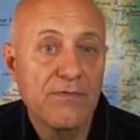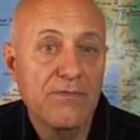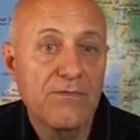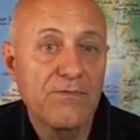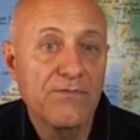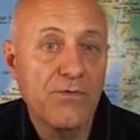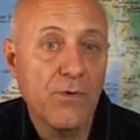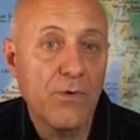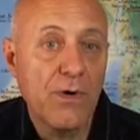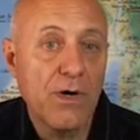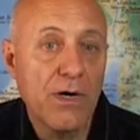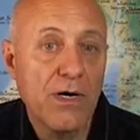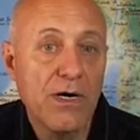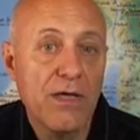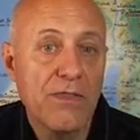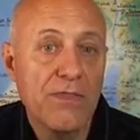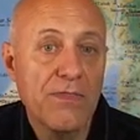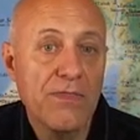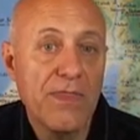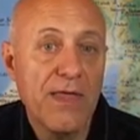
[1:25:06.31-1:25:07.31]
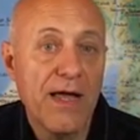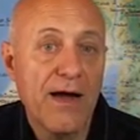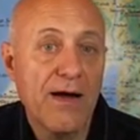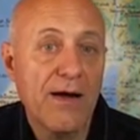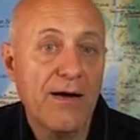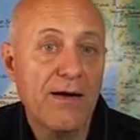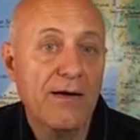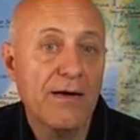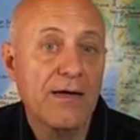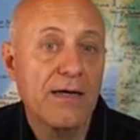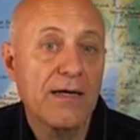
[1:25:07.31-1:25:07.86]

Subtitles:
for their